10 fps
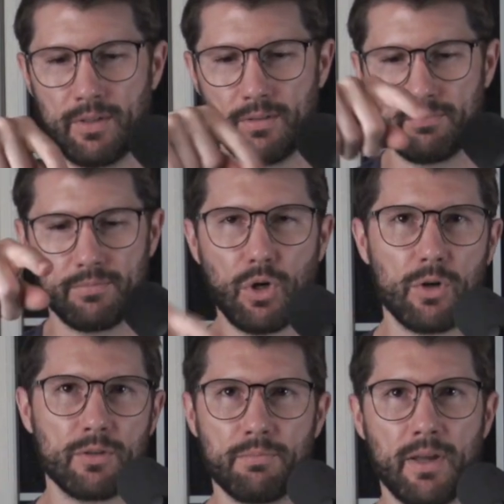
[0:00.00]

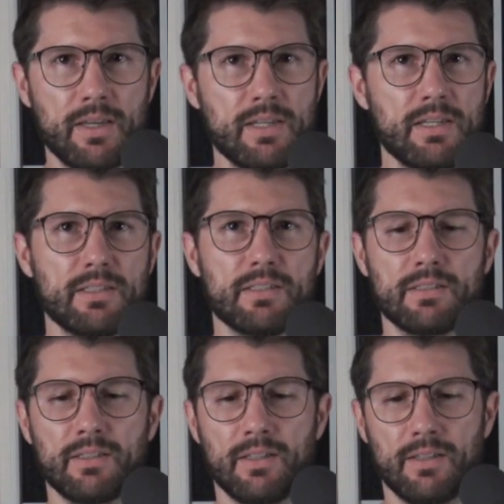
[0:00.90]
garden maze,
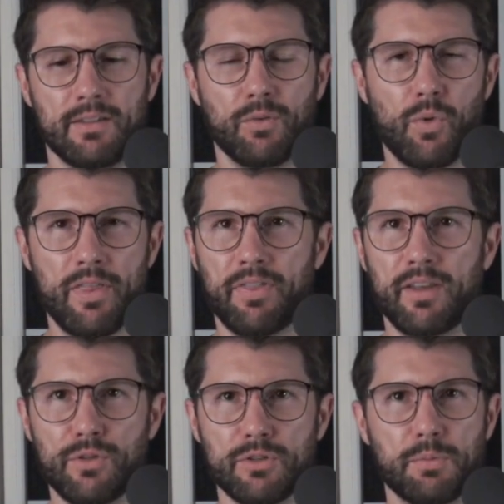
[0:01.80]
the way that they
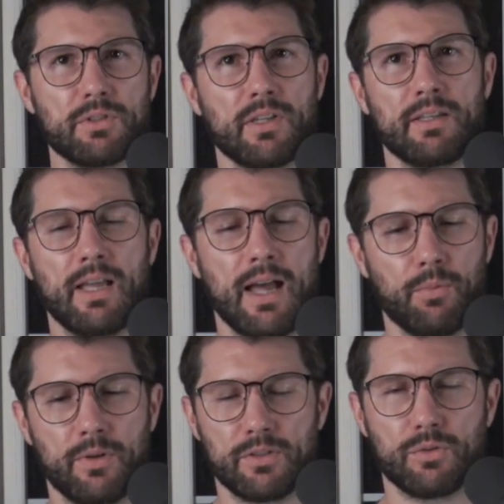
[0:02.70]
use, especially at night
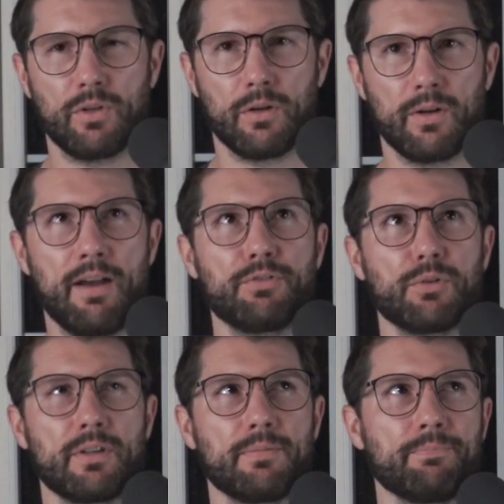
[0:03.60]
after
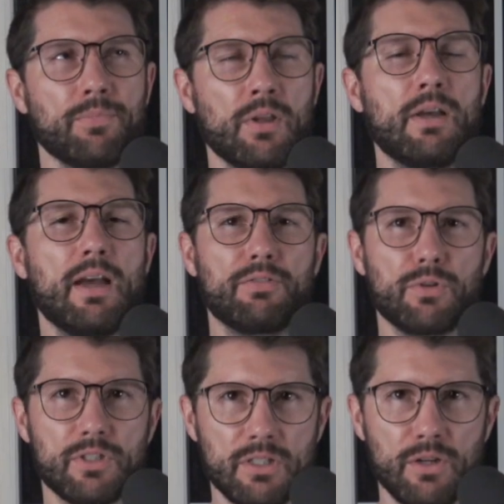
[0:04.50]
it
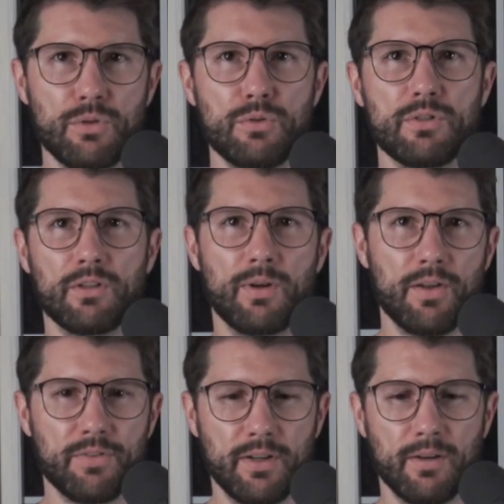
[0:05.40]
snows and they're out
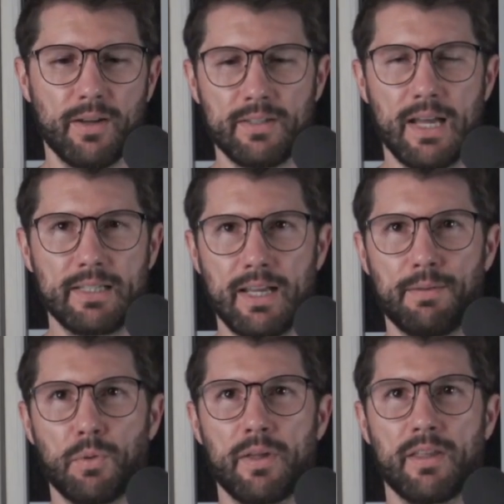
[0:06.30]
there at nighttime, the
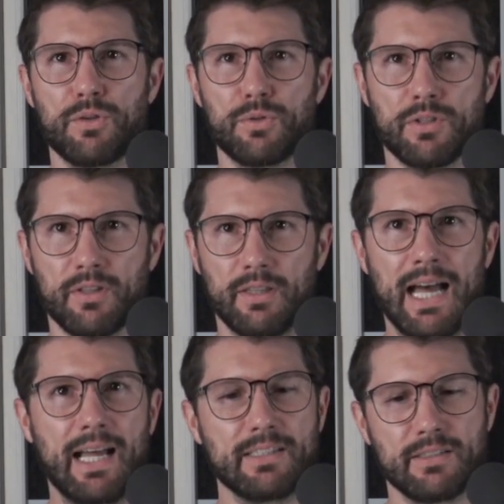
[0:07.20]
way they used the
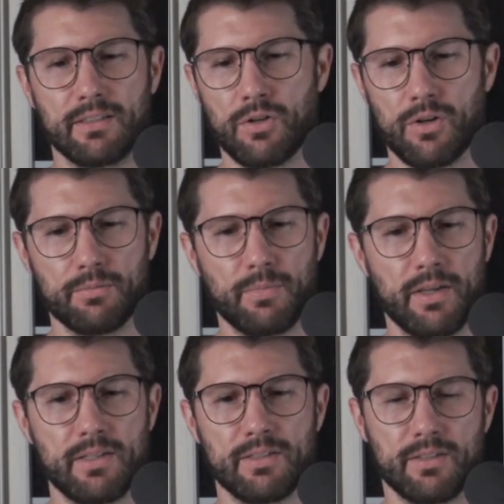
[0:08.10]
lights and the garden
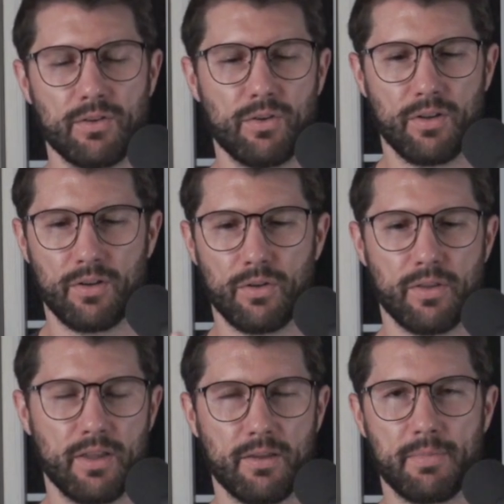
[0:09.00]
maze and all
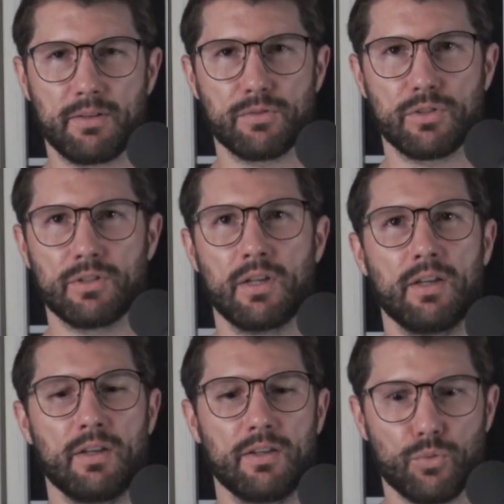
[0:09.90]
that. I mean, it was
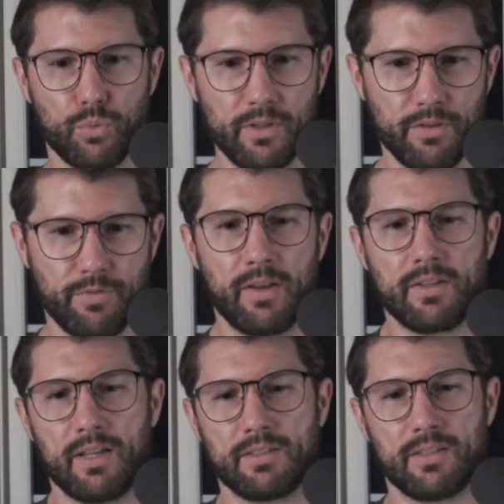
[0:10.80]
really
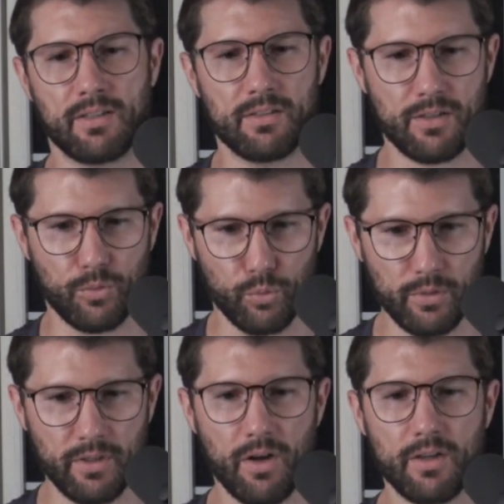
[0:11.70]
fantastic. A lot of
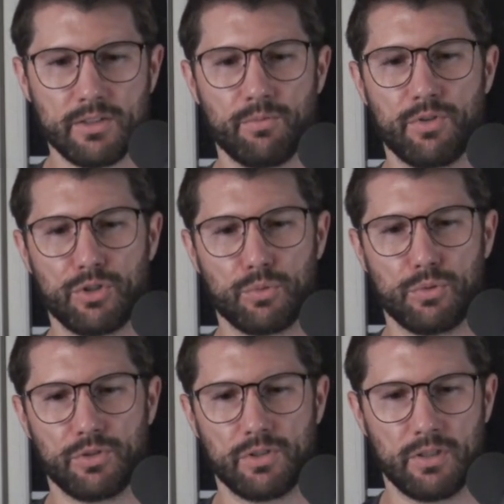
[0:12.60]
really awesome
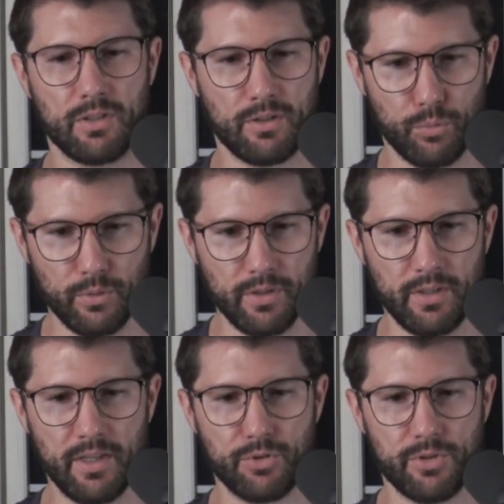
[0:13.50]
visuals, a lot of really
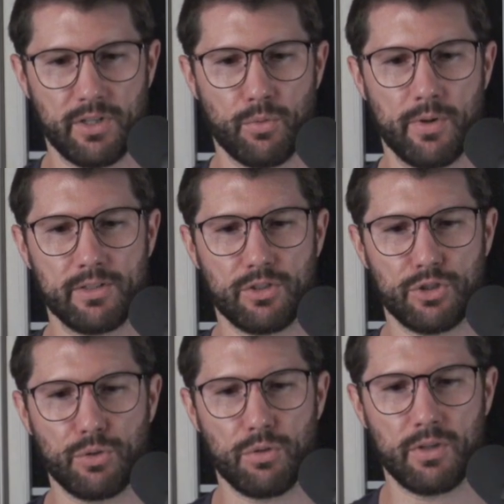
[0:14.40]
interesting ways to
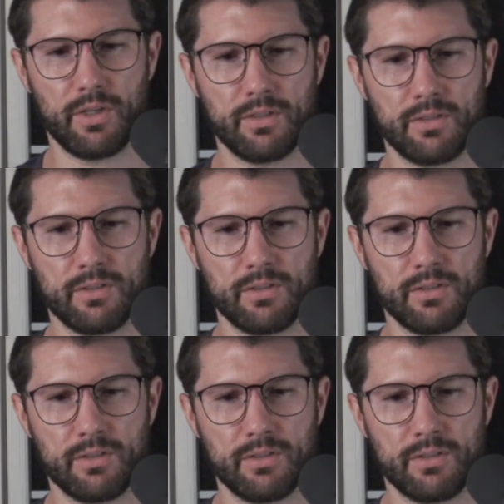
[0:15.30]
shoot things.